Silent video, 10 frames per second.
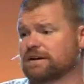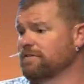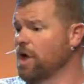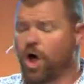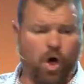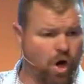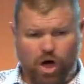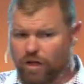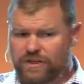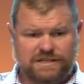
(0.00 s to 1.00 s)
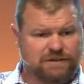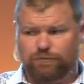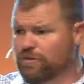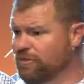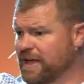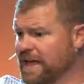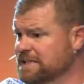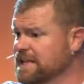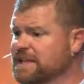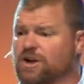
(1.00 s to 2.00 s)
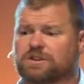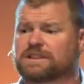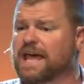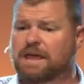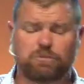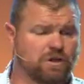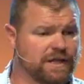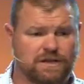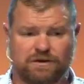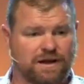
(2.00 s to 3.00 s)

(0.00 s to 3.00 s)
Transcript: of all the different things, and they're labeling you.